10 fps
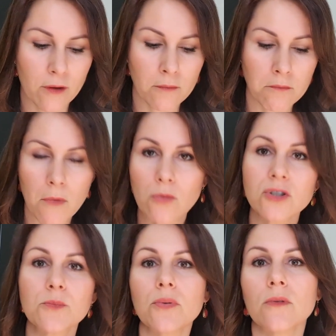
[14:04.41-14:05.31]

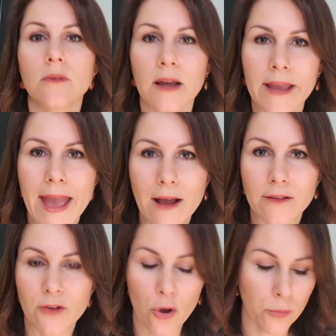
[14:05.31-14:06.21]
multiple
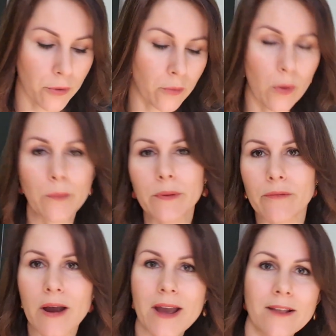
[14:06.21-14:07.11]
accounts open, one with
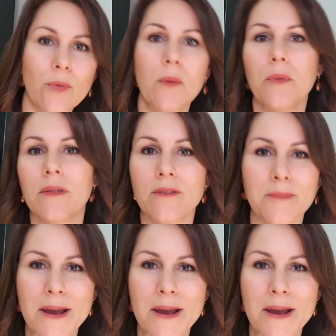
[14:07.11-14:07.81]
RAIZ, one with